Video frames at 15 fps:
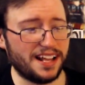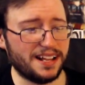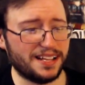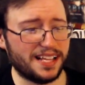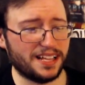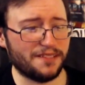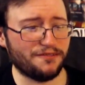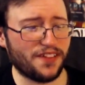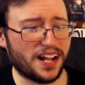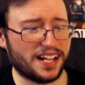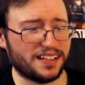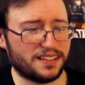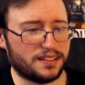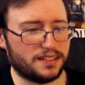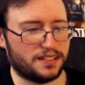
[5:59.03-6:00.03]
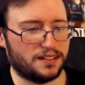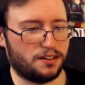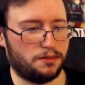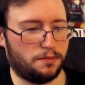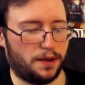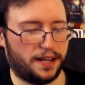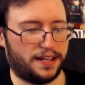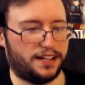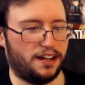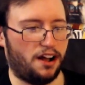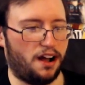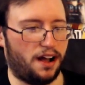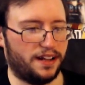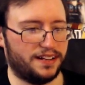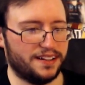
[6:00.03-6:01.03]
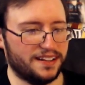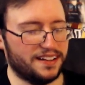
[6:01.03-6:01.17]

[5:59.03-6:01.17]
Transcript: Get the fucking... Oh my god.